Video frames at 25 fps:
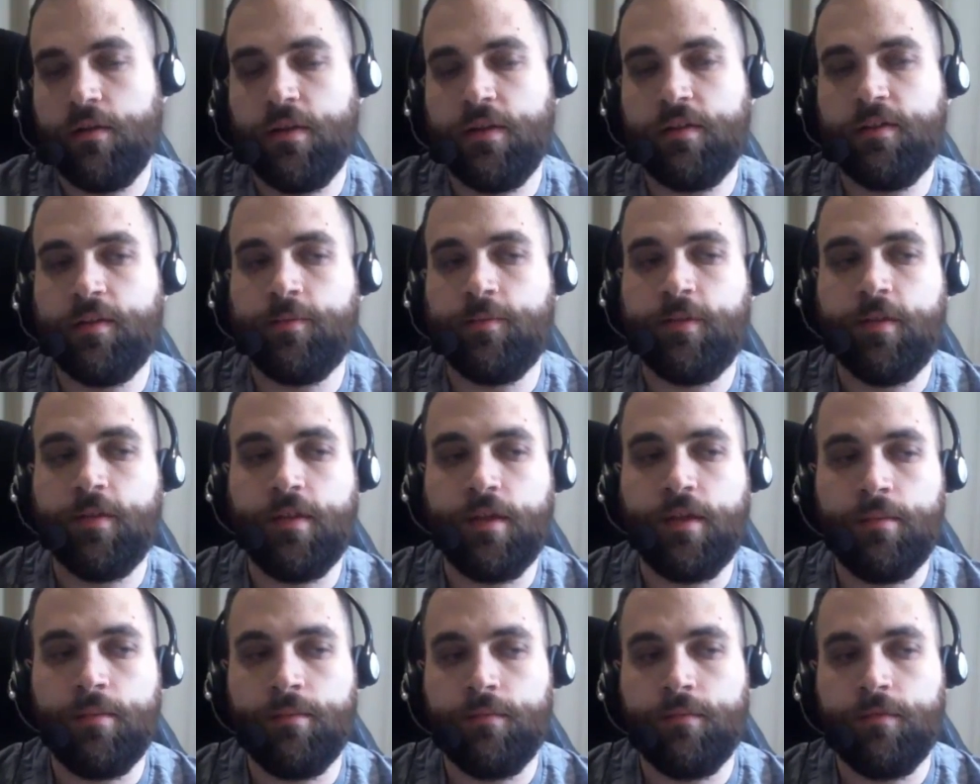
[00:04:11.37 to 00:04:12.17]
That's up to
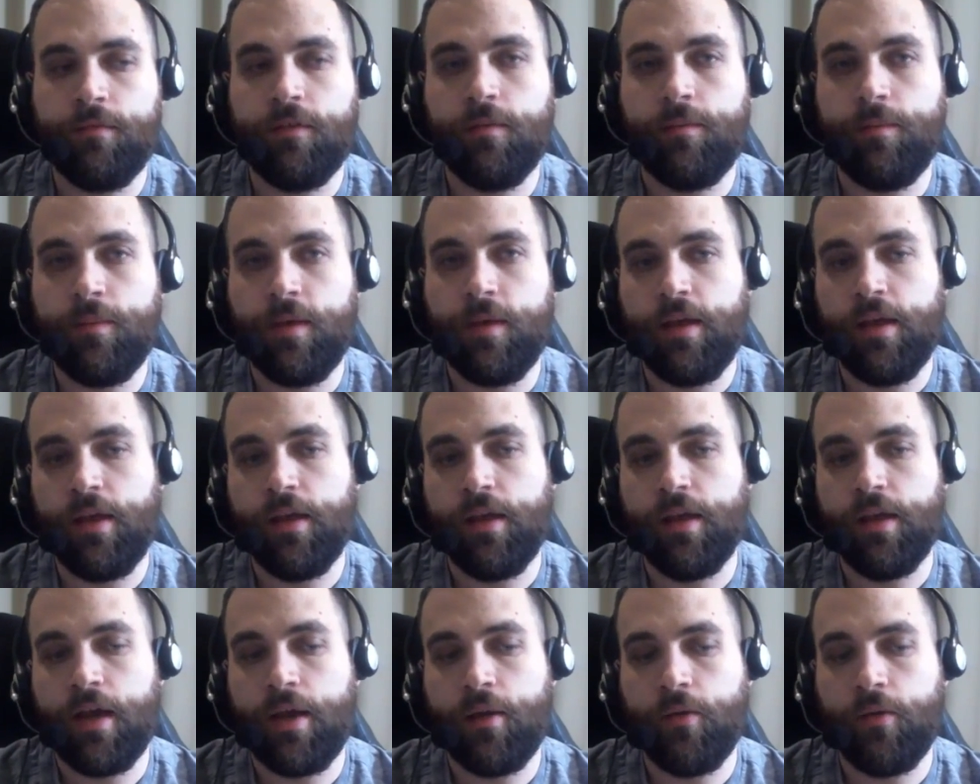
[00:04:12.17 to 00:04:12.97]
them. To
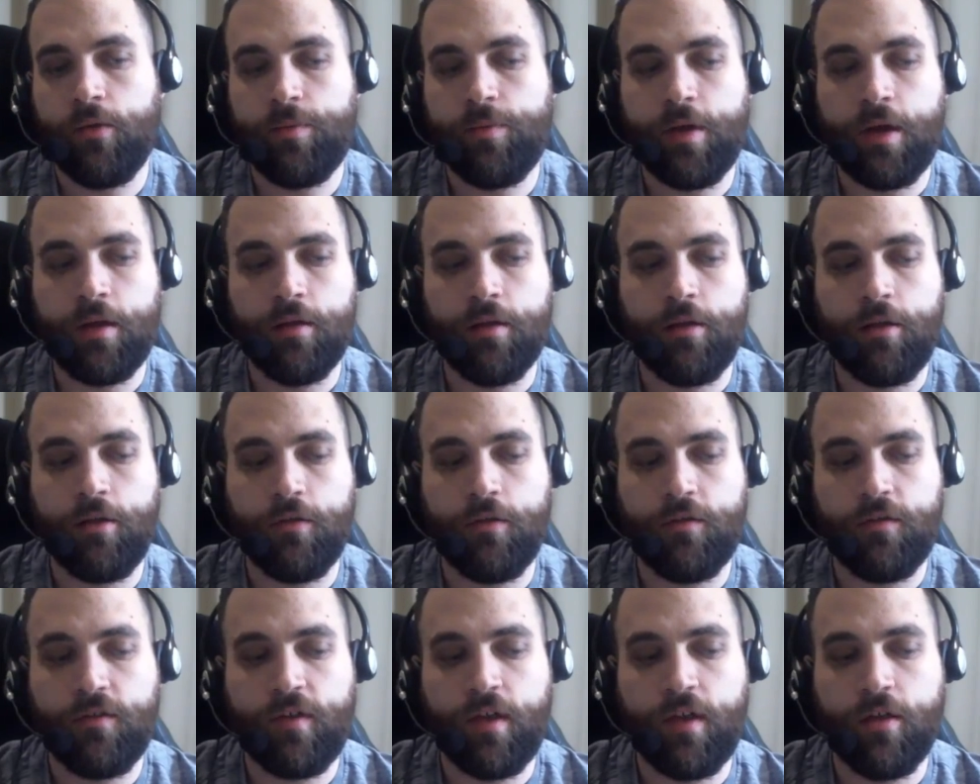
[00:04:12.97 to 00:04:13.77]
me, I would probably
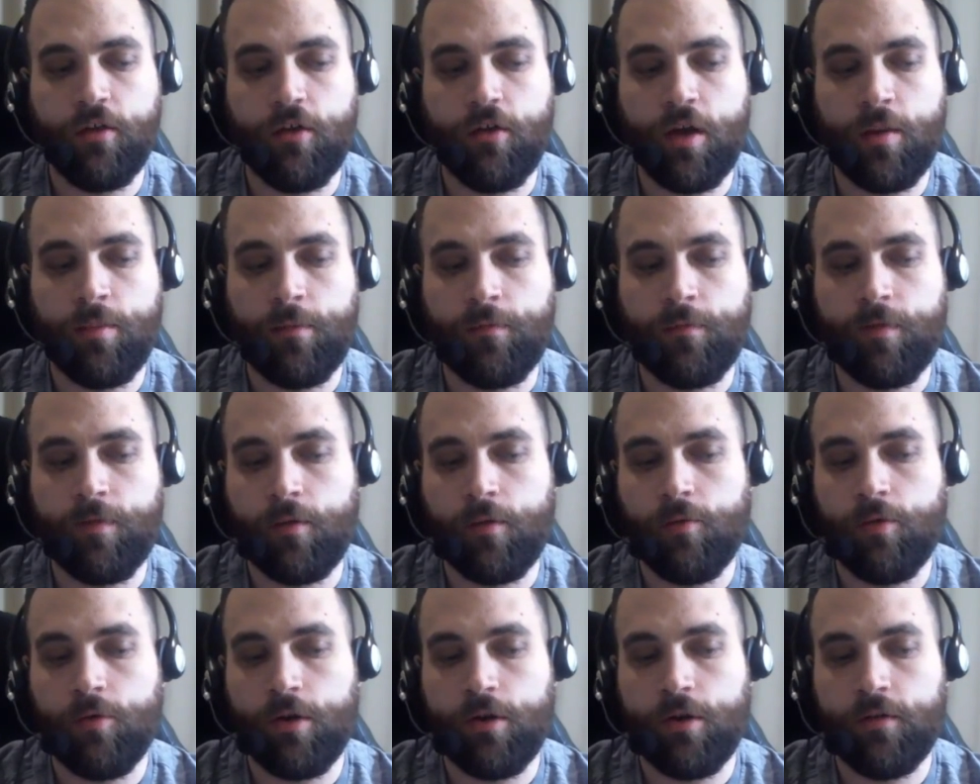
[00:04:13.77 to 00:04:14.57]
use Telegram if
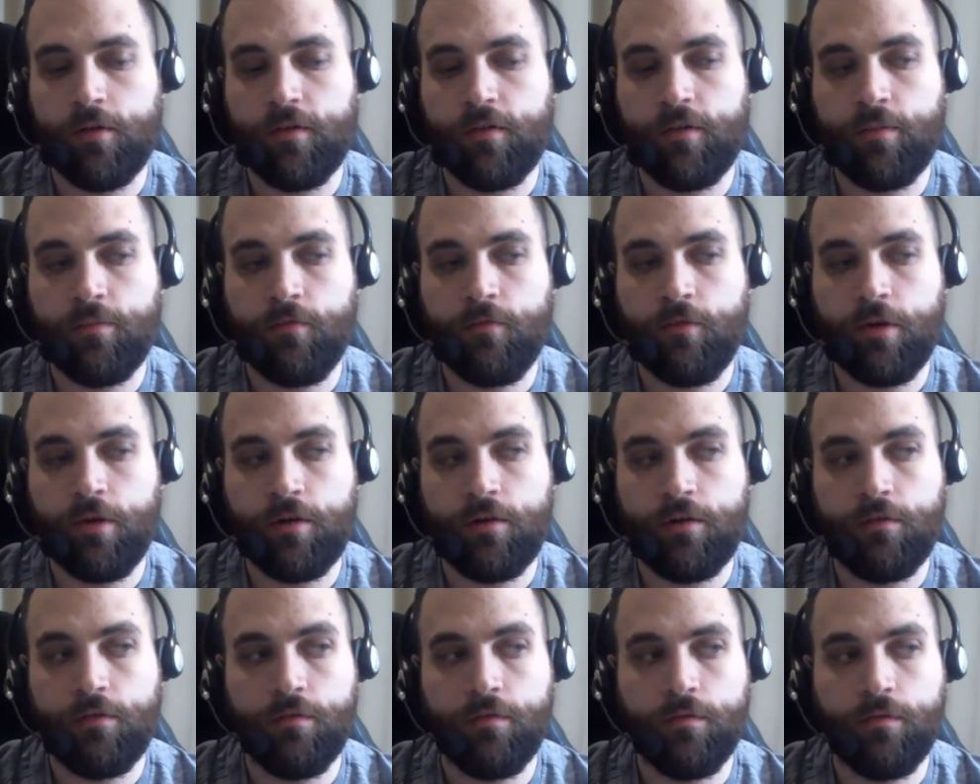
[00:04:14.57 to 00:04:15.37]
I wanted some
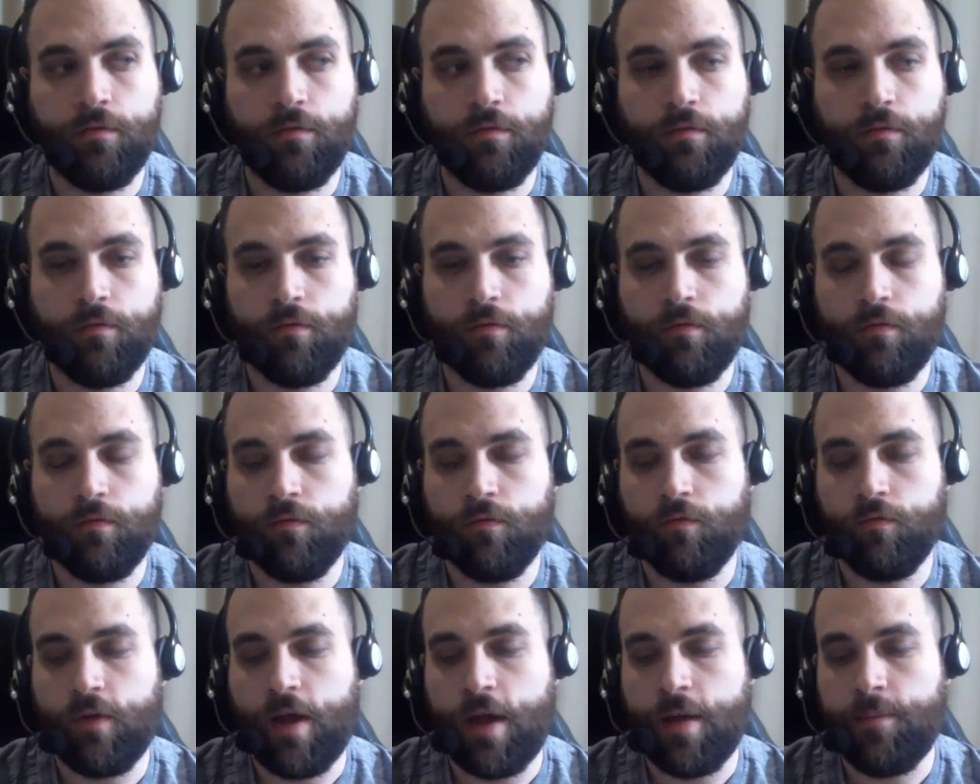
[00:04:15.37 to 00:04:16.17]
real
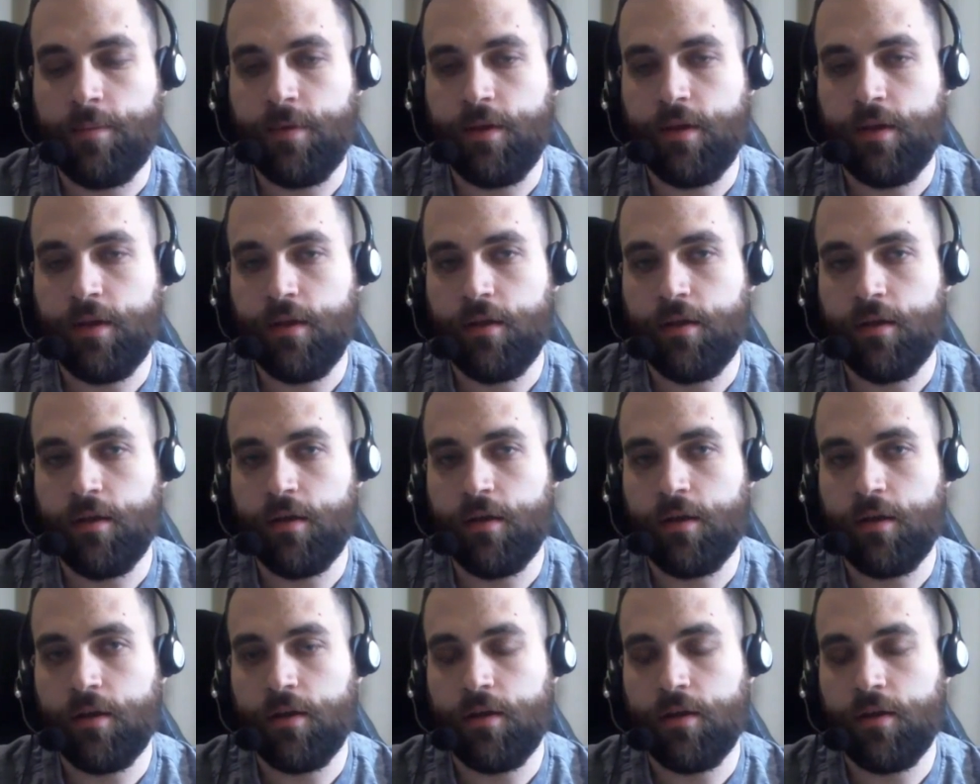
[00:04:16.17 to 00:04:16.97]
rapid
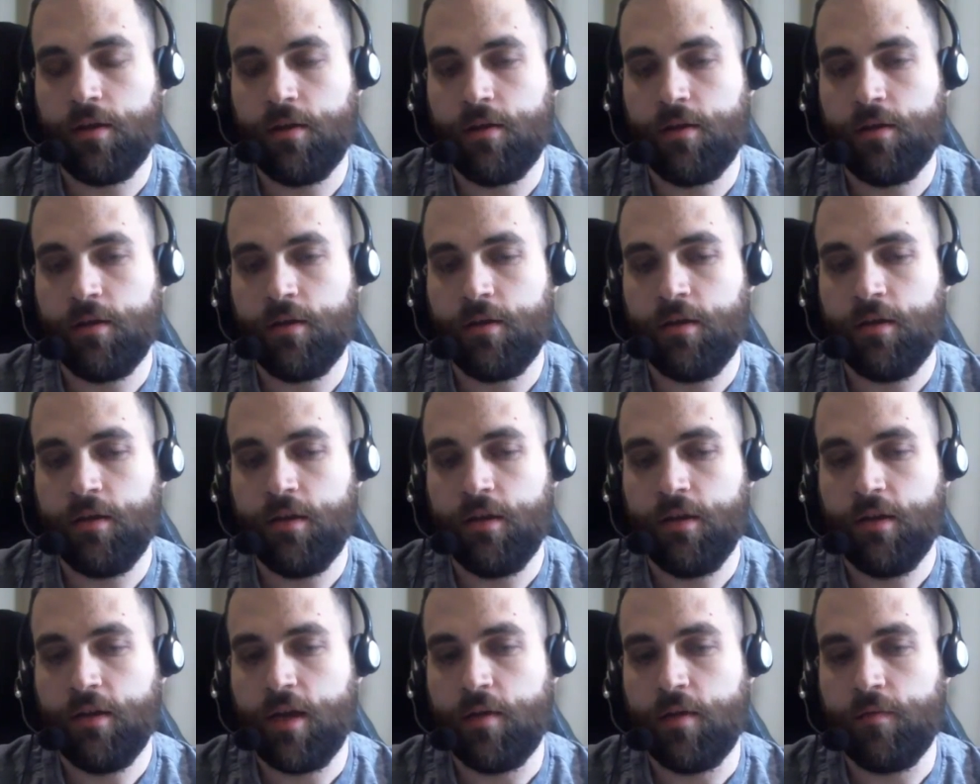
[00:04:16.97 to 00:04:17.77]

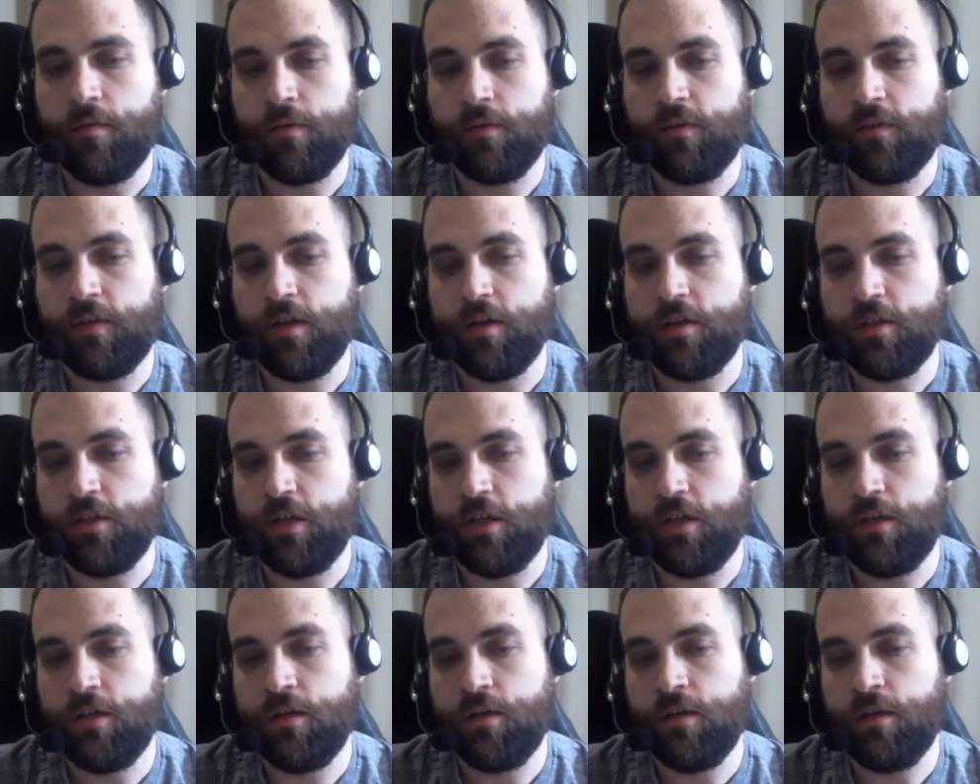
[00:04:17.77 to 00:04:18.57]

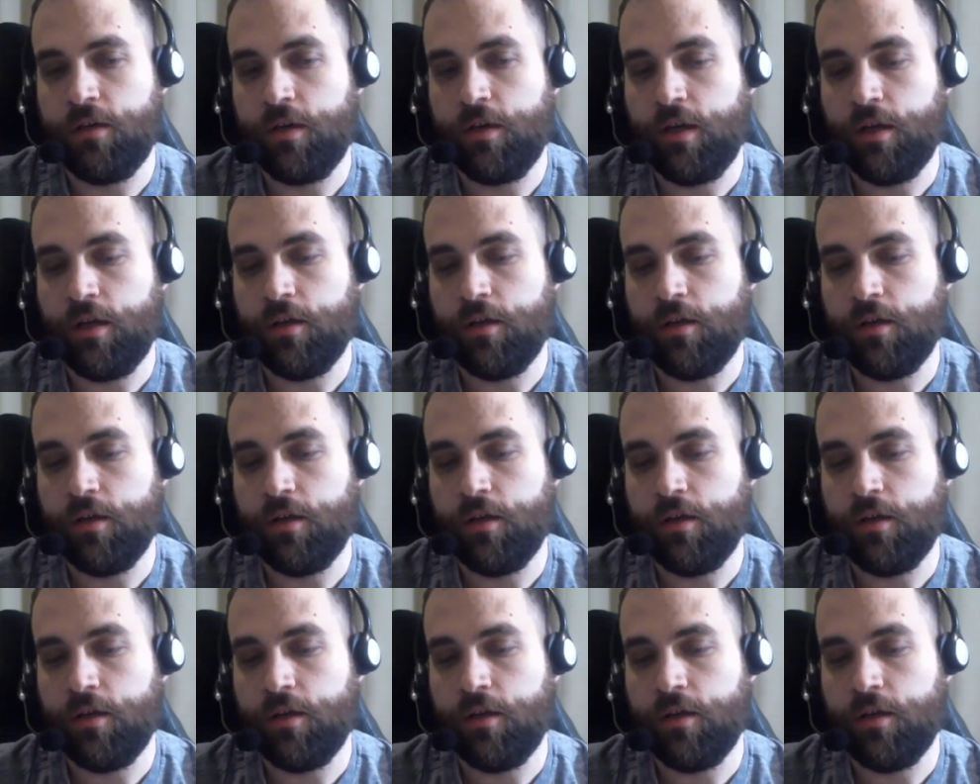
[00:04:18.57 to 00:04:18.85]
conversation.